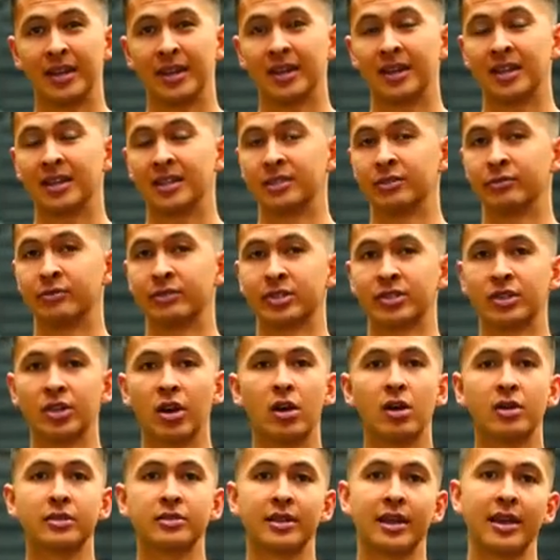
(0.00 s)
And as a
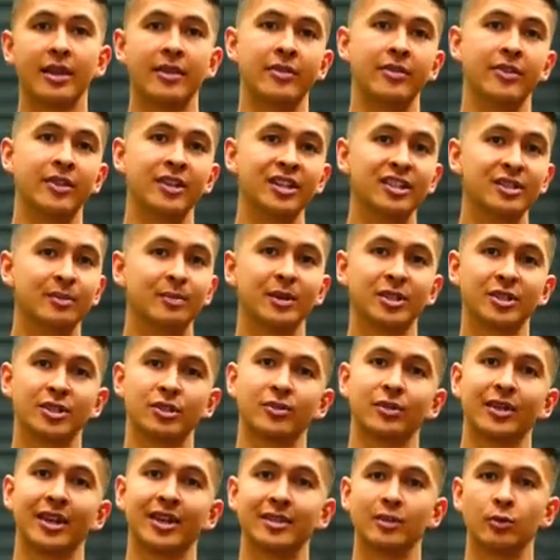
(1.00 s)
result, this
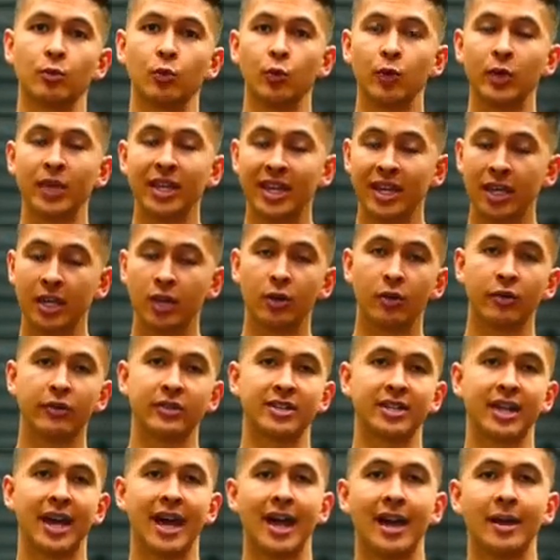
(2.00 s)
muscle gets weakened over
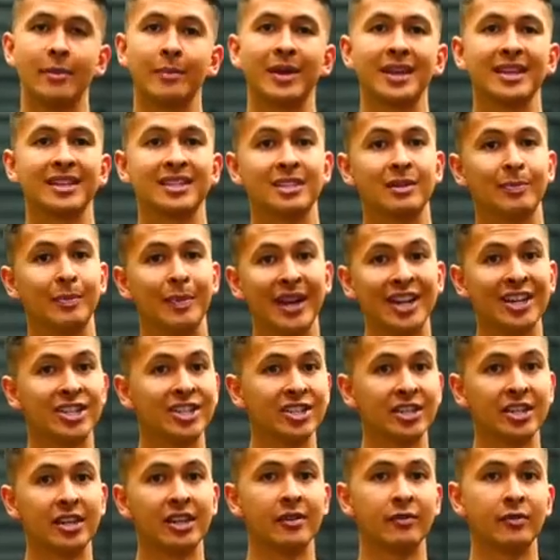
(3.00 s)
time,
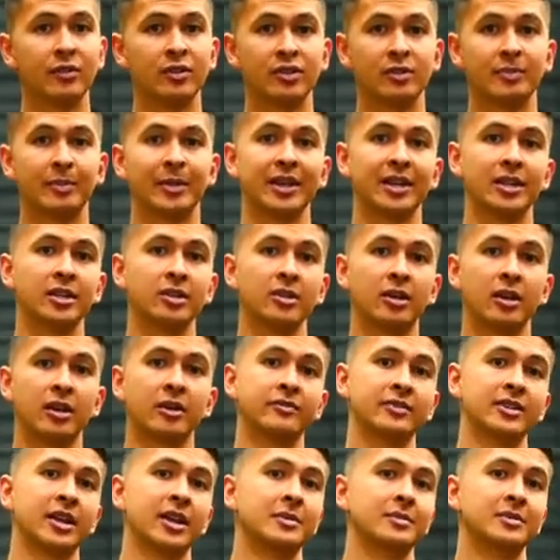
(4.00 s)
especially if you spend a lot
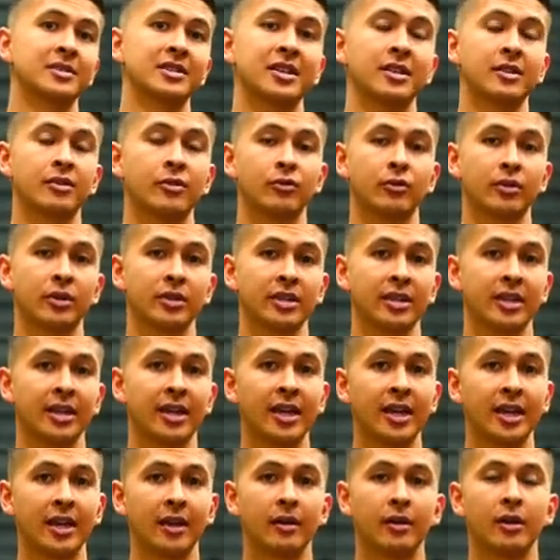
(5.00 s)
of time sitting throughout the
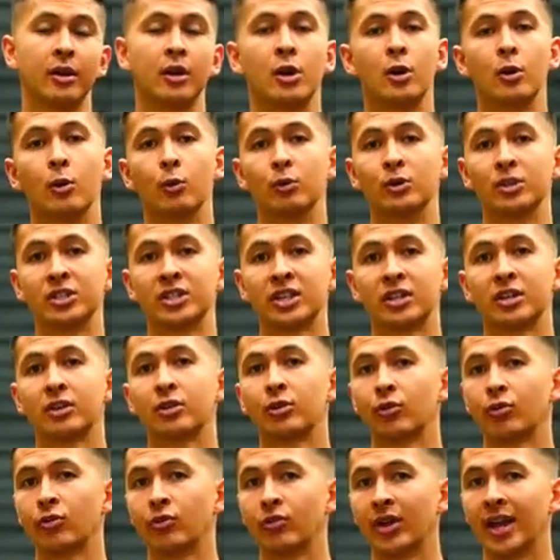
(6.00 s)
day, which can
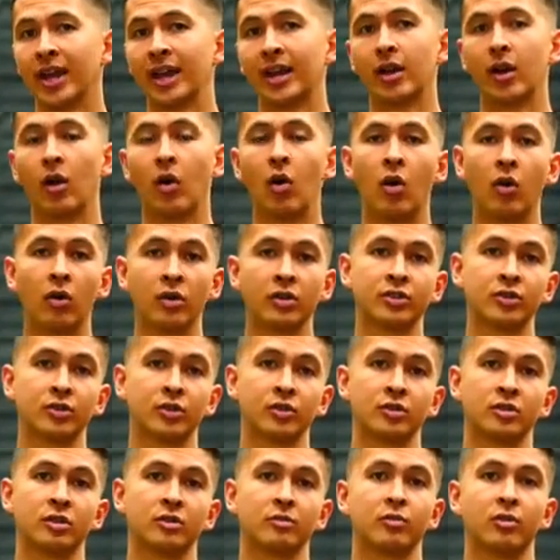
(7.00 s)
create all
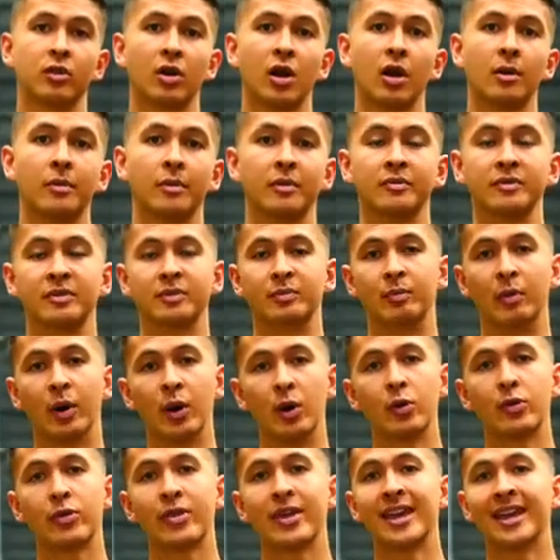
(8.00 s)
sorts of problems
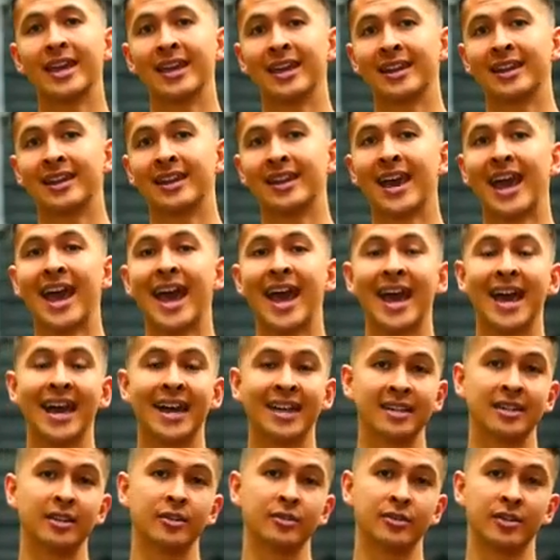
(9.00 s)
both in
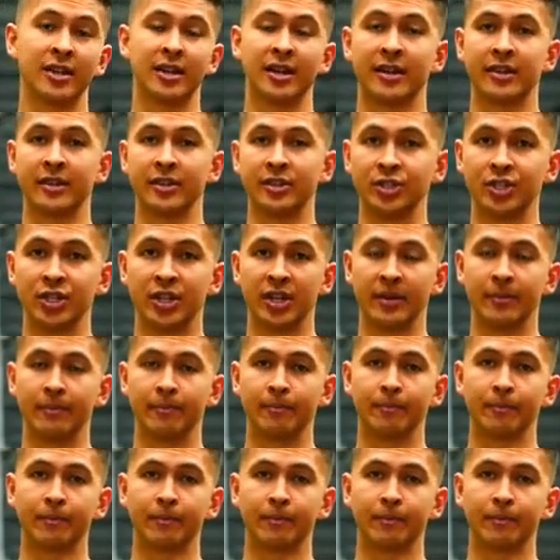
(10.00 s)
and outside of the gym.